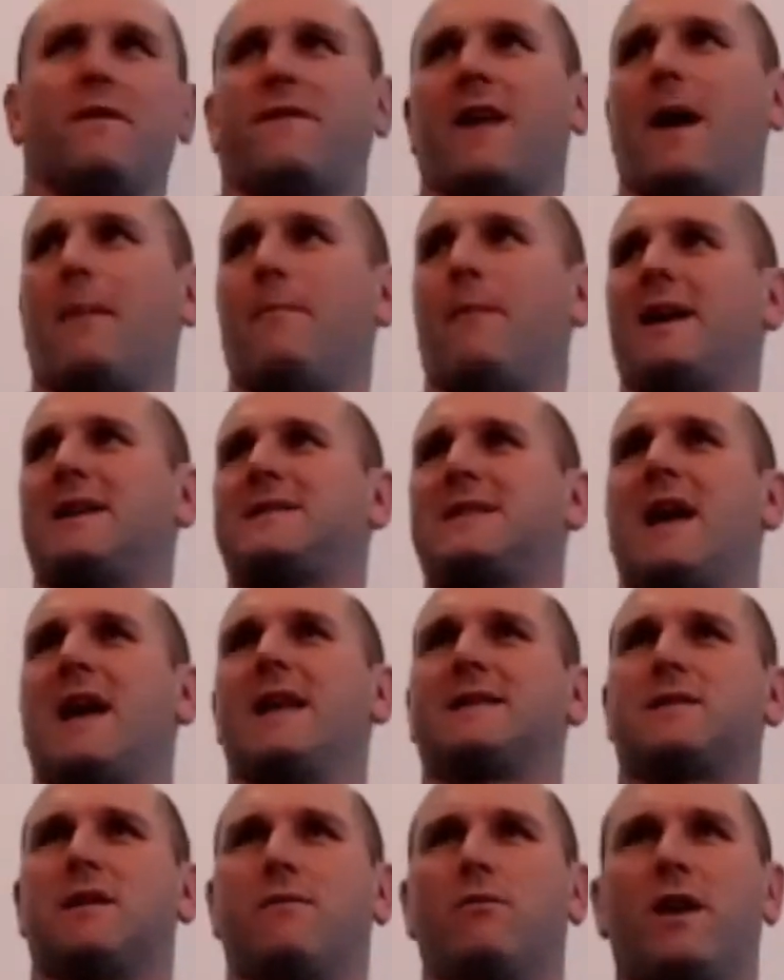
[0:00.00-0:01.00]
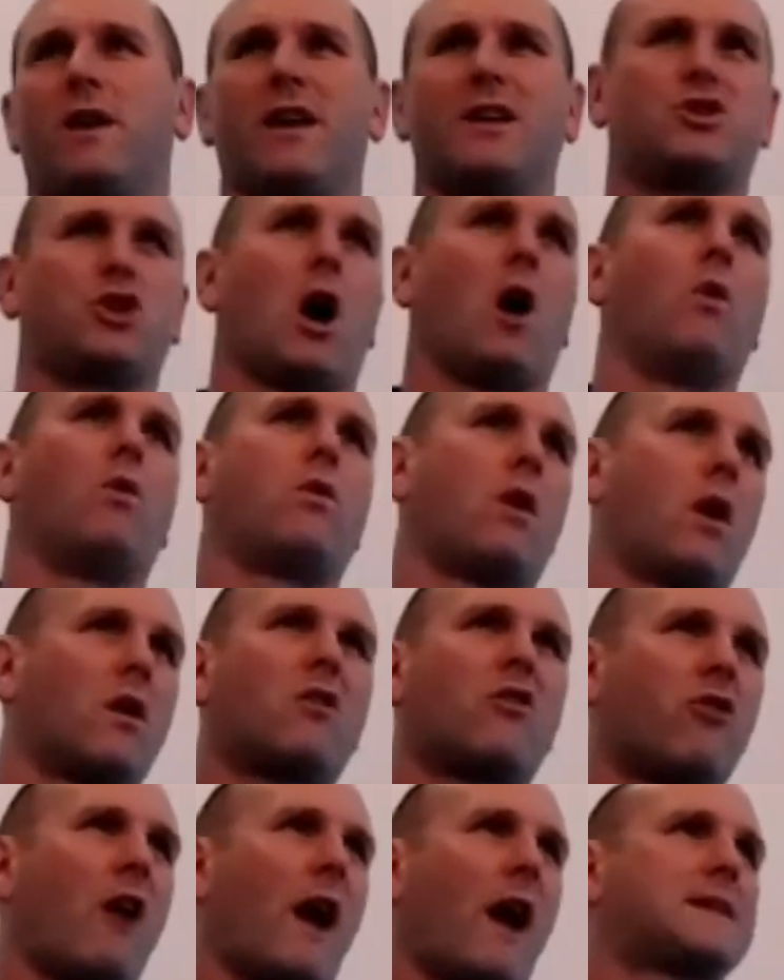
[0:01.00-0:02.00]
if that makes sense, with a joke or
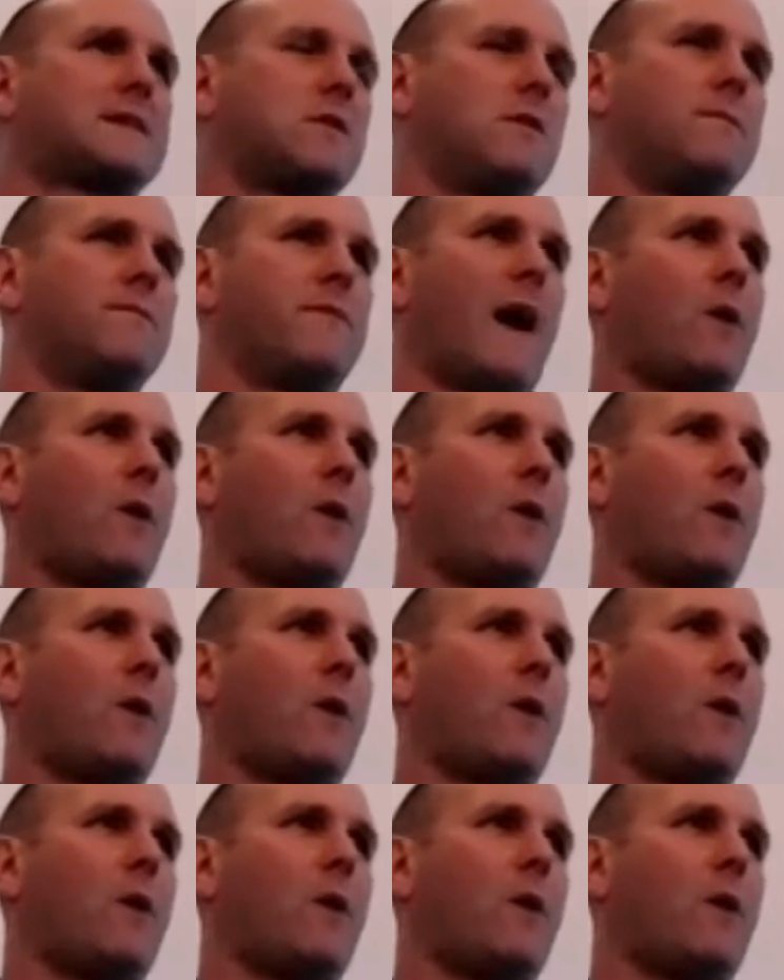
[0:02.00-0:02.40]
crack something